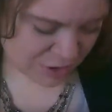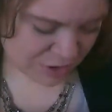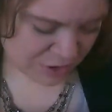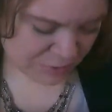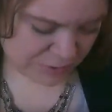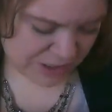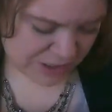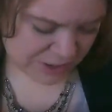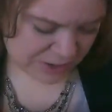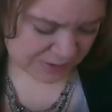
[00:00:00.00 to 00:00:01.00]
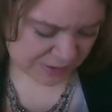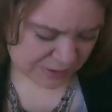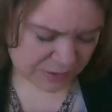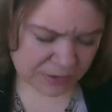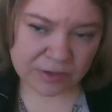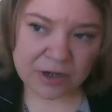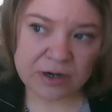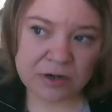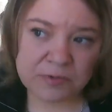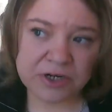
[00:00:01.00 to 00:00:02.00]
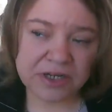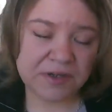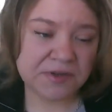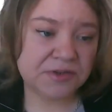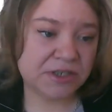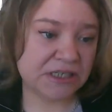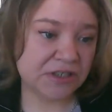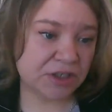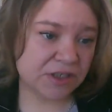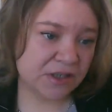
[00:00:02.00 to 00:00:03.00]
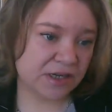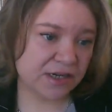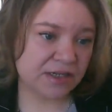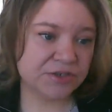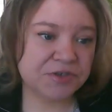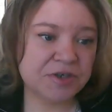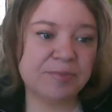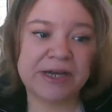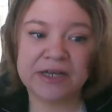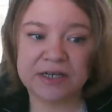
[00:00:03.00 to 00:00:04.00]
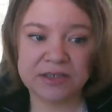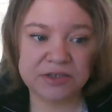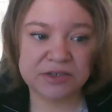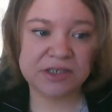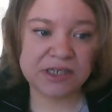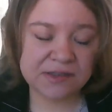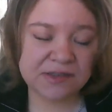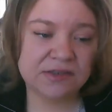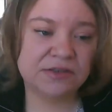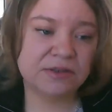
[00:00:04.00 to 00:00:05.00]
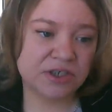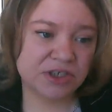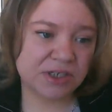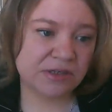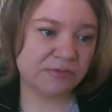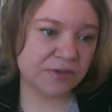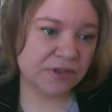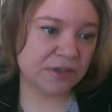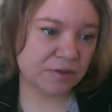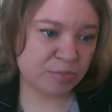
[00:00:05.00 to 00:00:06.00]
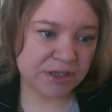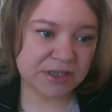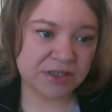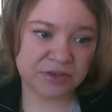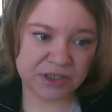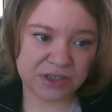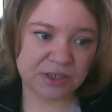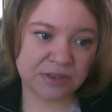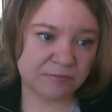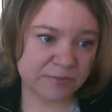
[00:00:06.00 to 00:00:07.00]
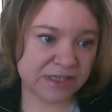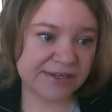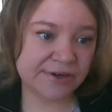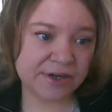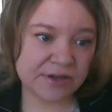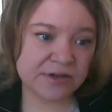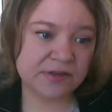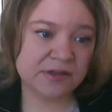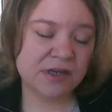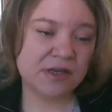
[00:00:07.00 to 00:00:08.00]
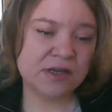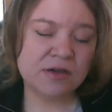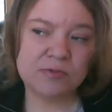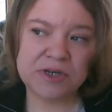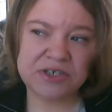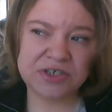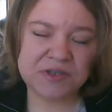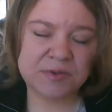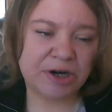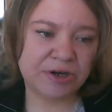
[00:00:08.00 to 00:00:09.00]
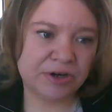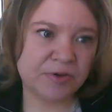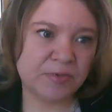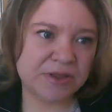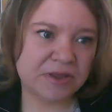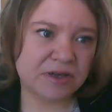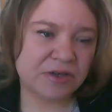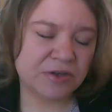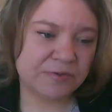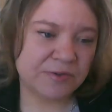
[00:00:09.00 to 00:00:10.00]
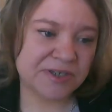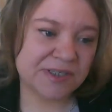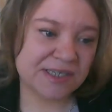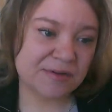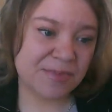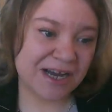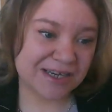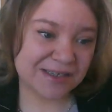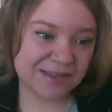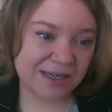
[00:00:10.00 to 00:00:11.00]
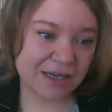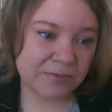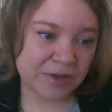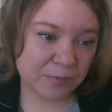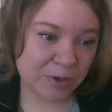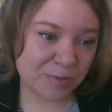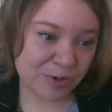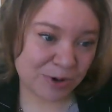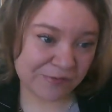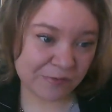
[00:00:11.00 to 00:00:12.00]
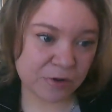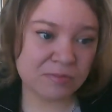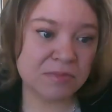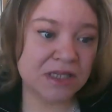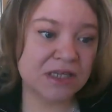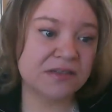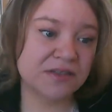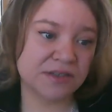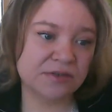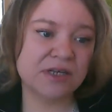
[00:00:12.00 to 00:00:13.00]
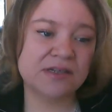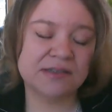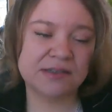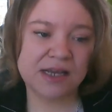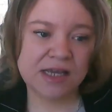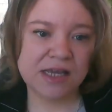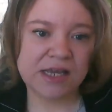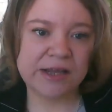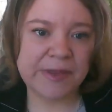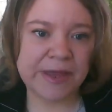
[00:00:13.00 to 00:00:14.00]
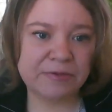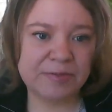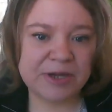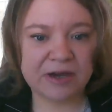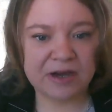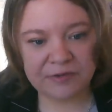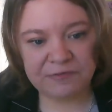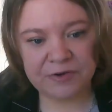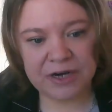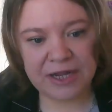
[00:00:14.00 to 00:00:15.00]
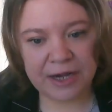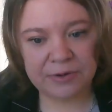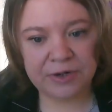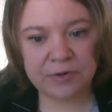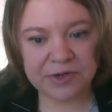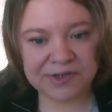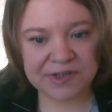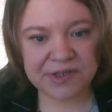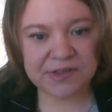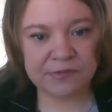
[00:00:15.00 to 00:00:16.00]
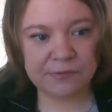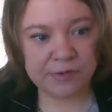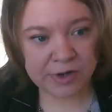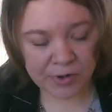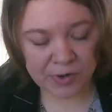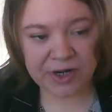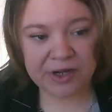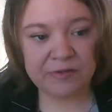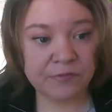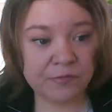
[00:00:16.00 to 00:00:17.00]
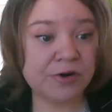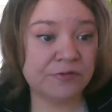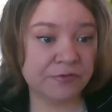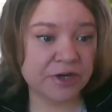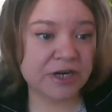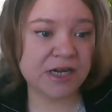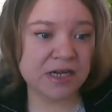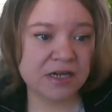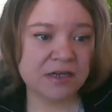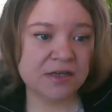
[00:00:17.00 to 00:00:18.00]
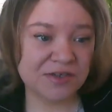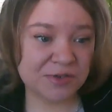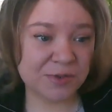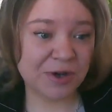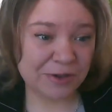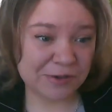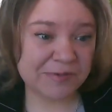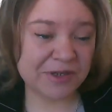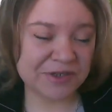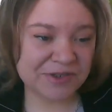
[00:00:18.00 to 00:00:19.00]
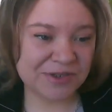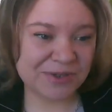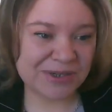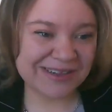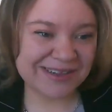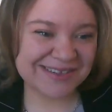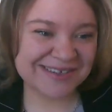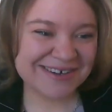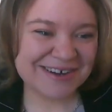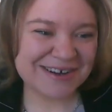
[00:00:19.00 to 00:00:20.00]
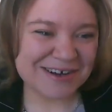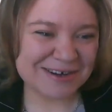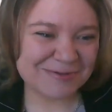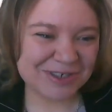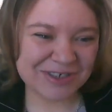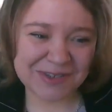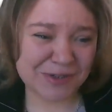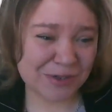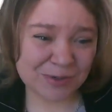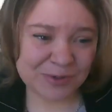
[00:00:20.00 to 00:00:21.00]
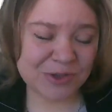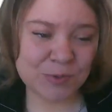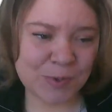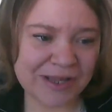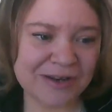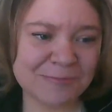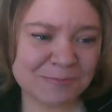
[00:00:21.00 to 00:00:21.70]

We also are working strategically country by country to achieve good penetration of materials. We just partnered with a university in Pakistan with 1.4 million students, and they will be offering our courses for credit for free to all of their students, which is a huge win.